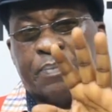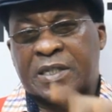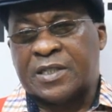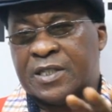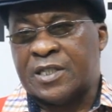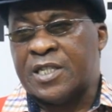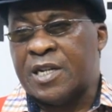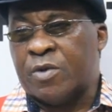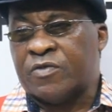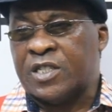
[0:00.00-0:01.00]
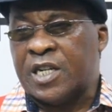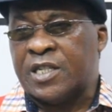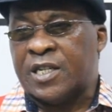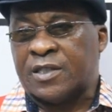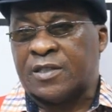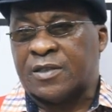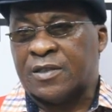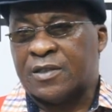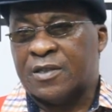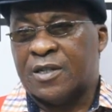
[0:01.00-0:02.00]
paste the name of the delegates